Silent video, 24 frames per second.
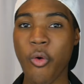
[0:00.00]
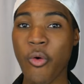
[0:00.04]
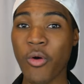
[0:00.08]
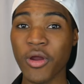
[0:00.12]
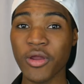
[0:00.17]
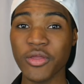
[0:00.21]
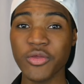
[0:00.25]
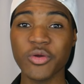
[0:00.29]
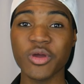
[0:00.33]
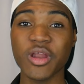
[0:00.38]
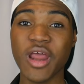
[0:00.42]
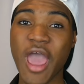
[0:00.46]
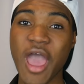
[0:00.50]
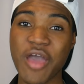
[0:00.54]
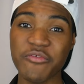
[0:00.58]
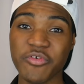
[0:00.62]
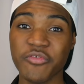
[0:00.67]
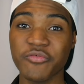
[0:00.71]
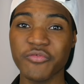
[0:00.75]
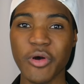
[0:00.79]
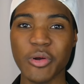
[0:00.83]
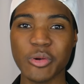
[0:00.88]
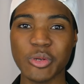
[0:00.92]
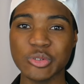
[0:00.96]
or you can have a
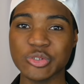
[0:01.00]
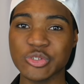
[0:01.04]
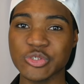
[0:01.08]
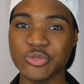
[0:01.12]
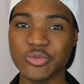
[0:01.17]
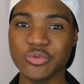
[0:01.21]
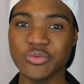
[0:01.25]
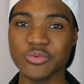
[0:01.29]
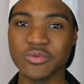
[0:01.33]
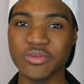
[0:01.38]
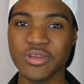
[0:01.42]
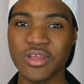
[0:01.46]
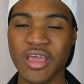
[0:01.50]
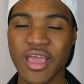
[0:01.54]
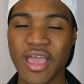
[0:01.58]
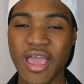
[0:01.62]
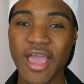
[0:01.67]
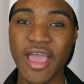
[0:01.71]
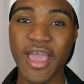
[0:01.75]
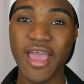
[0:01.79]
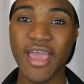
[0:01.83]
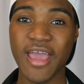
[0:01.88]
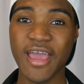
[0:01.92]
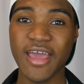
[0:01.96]
photo shoot.
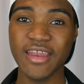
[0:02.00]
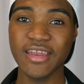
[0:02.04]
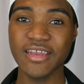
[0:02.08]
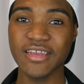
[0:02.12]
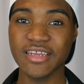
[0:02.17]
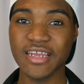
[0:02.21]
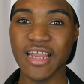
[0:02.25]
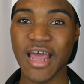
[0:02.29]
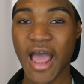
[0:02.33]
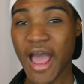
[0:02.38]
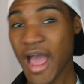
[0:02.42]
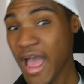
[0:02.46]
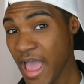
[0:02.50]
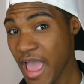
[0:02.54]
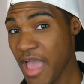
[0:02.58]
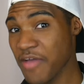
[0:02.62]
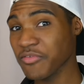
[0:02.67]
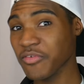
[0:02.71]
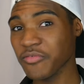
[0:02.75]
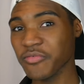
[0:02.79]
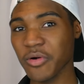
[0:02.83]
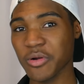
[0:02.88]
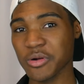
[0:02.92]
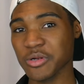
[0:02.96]
And I have
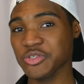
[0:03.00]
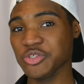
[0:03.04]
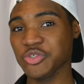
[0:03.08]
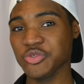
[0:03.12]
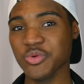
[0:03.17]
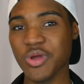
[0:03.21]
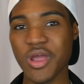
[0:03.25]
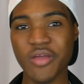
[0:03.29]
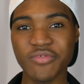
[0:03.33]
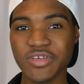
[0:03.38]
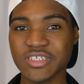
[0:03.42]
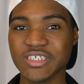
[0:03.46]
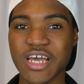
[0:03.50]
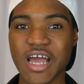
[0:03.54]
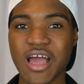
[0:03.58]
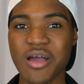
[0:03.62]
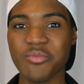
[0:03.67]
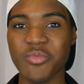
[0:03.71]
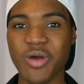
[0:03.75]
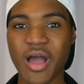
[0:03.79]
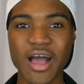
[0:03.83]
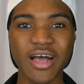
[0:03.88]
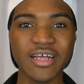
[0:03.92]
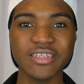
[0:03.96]
a photo shoot every
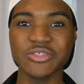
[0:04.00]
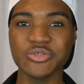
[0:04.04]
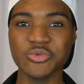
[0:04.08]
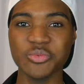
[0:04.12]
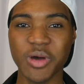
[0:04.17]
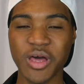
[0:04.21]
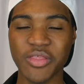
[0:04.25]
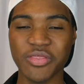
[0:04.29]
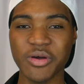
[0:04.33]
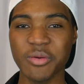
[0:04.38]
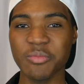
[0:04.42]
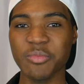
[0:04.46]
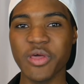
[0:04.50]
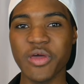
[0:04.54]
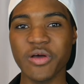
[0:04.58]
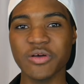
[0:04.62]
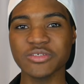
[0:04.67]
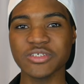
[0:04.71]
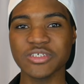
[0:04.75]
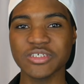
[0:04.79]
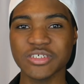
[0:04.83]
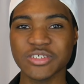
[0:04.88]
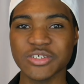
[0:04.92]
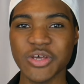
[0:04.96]
time I do my
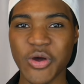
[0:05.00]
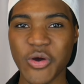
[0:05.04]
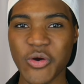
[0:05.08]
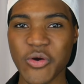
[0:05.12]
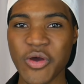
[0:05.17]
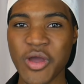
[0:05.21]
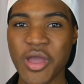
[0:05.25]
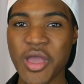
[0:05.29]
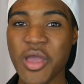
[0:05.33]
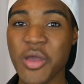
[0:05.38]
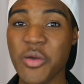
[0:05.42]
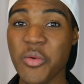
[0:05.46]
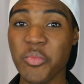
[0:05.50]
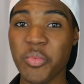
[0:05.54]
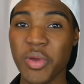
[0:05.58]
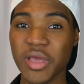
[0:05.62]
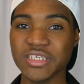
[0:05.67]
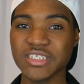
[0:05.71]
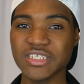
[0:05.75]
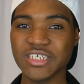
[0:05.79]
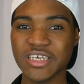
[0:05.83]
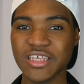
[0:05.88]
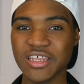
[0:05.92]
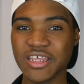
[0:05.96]
thumbnails. So
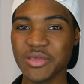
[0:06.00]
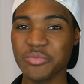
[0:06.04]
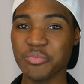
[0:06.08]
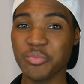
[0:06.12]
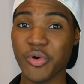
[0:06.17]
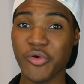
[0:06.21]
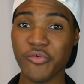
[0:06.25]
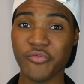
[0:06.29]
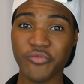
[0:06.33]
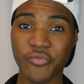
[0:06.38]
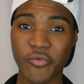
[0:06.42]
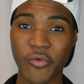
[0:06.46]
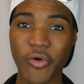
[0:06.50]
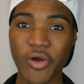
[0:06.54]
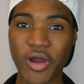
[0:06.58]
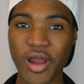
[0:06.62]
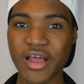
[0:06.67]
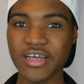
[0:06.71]
basically before